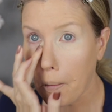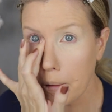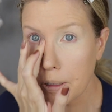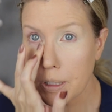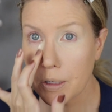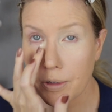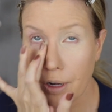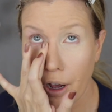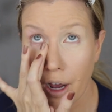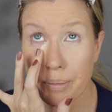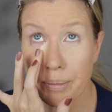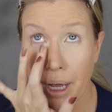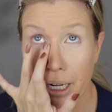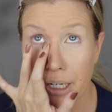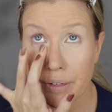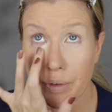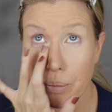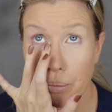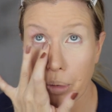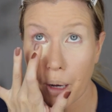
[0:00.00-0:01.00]
So now I'm
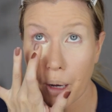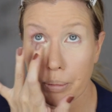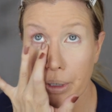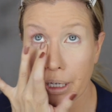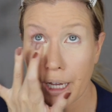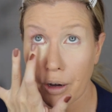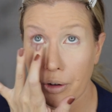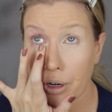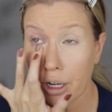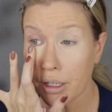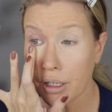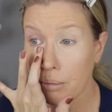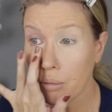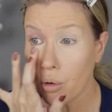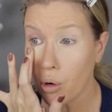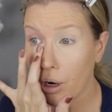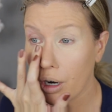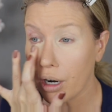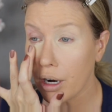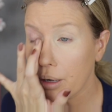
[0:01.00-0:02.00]
not even pumping out
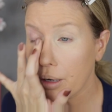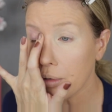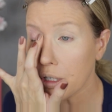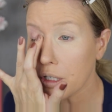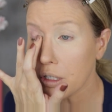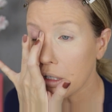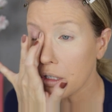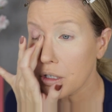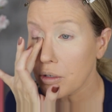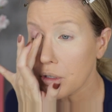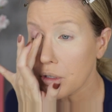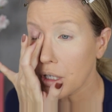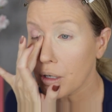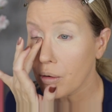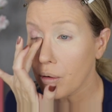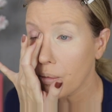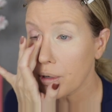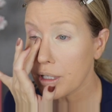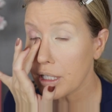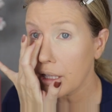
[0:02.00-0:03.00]
anymore. I'm just using
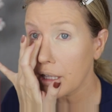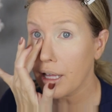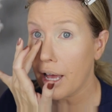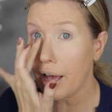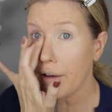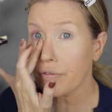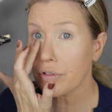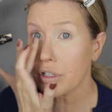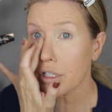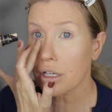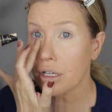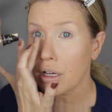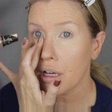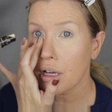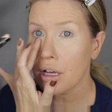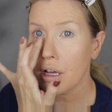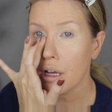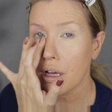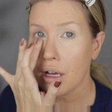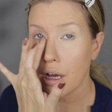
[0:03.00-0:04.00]
what was left
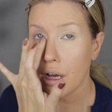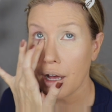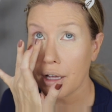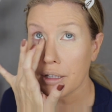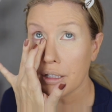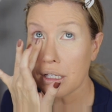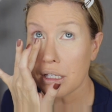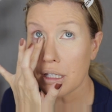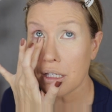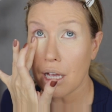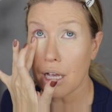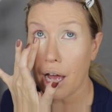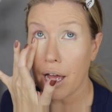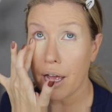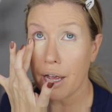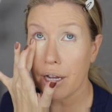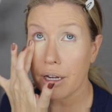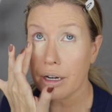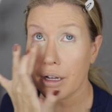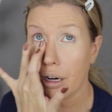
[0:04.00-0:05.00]
on the
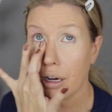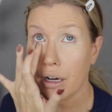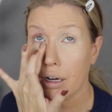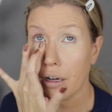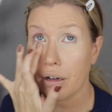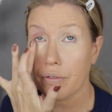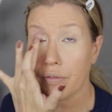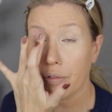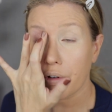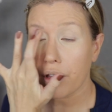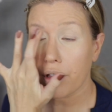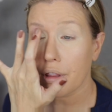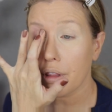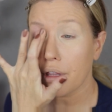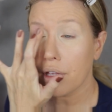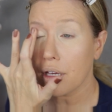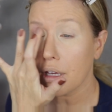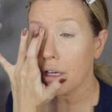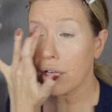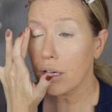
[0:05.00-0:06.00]
side of
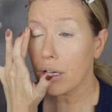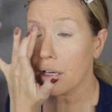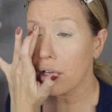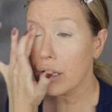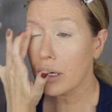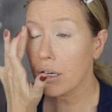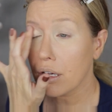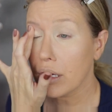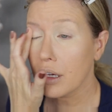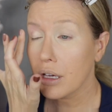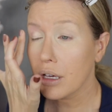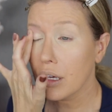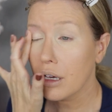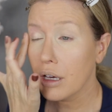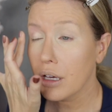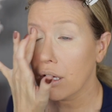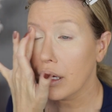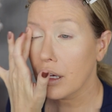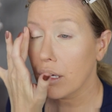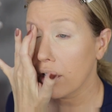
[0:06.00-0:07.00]
the
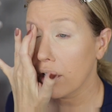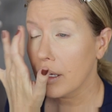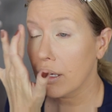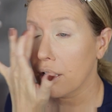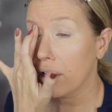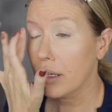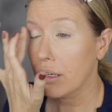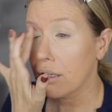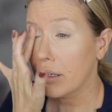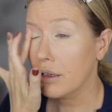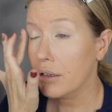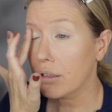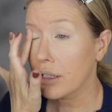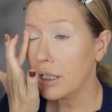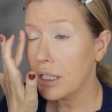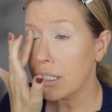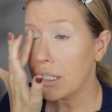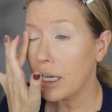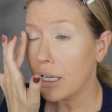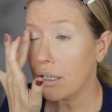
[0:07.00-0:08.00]

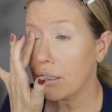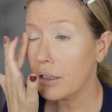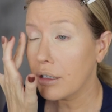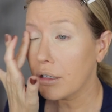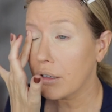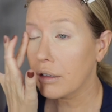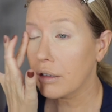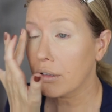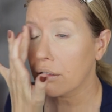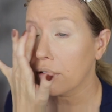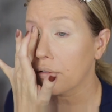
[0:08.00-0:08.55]
container.